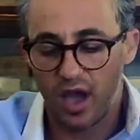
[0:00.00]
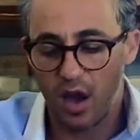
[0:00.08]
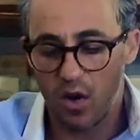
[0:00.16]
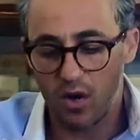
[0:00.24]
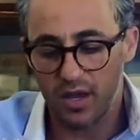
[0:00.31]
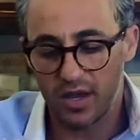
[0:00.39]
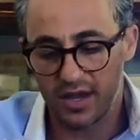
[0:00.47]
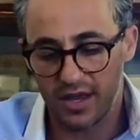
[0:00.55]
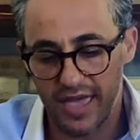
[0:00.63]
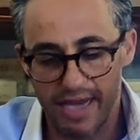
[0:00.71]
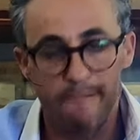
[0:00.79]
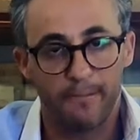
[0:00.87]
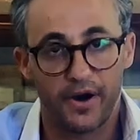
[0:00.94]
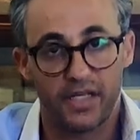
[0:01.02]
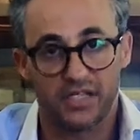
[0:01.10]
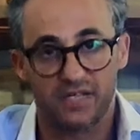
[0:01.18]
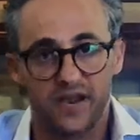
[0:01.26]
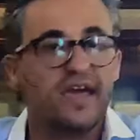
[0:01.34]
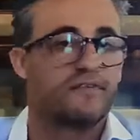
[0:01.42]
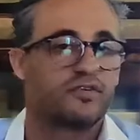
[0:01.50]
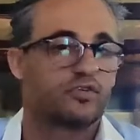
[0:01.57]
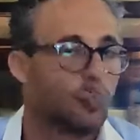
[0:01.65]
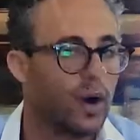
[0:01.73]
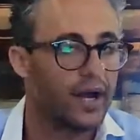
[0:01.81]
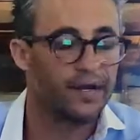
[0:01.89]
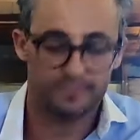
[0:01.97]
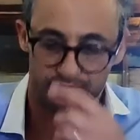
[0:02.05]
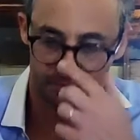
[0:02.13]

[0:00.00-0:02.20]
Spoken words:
Oak imparts flavor to wine,